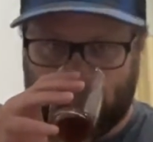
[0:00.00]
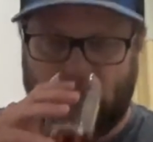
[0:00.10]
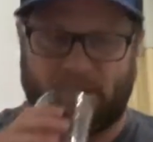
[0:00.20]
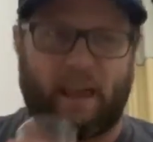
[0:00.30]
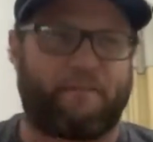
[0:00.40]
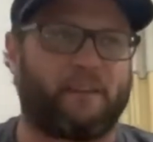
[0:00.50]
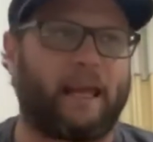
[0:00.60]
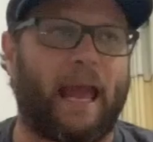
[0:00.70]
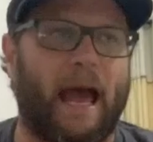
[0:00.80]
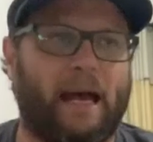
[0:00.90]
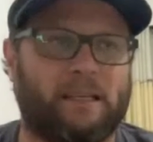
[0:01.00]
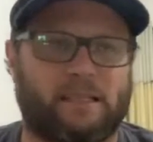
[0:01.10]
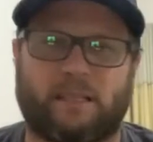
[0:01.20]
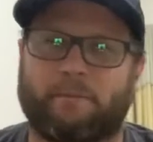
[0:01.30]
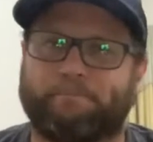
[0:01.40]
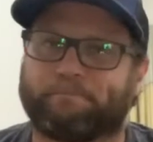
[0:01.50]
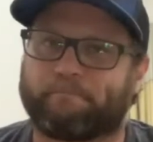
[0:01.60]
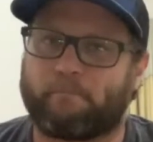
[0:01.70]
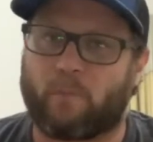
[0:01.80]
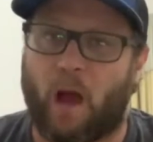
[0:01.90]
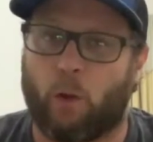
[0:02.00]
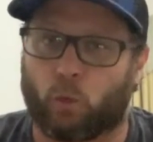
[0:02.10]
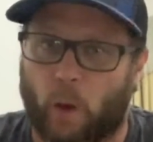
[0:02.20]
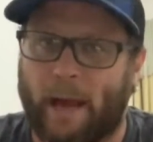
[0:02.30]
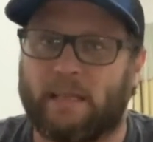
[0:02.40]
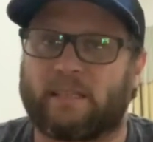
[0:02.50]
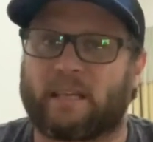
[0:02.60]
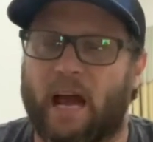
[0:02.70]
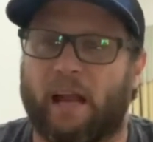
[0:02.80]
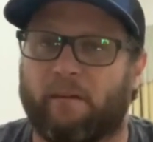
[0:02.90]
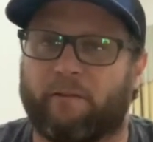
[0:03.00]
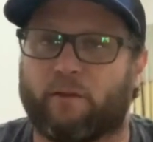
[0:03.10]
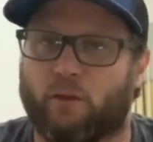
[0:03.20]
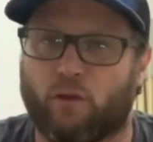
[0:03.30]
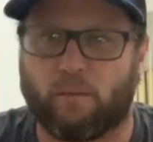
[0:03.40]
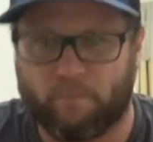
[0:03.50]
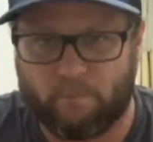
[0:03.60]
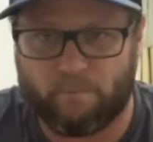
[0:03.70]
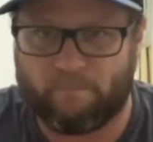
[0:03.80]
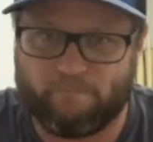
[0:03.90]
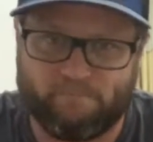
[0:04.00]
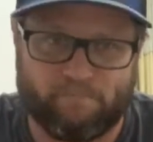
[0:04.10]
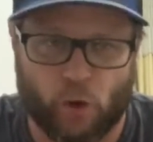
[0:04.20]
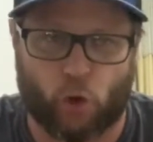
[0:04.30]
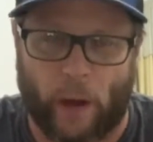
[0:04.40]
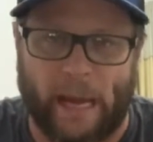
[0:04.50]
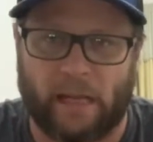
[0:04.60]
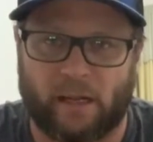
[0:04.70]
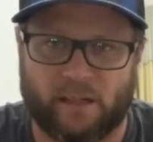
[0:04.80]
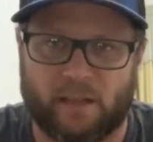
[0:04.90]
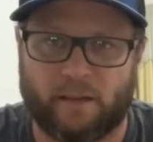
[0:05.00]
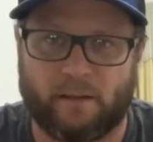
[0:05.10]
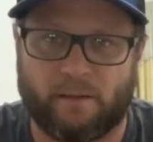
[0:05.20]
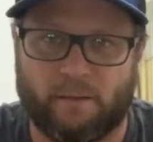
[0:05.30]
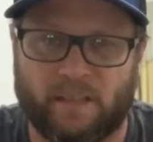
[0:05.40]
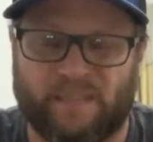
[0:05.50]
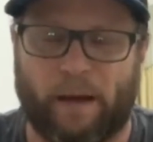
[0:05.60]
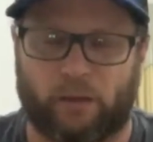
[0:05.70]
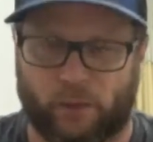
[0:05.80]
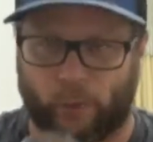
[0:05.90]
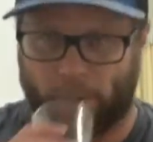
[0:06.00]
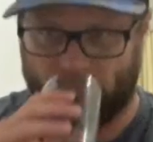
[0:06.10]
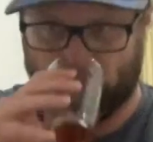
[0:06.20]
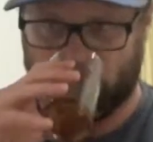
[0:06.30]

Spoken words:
It definitely has a rice kind of grain smell to it.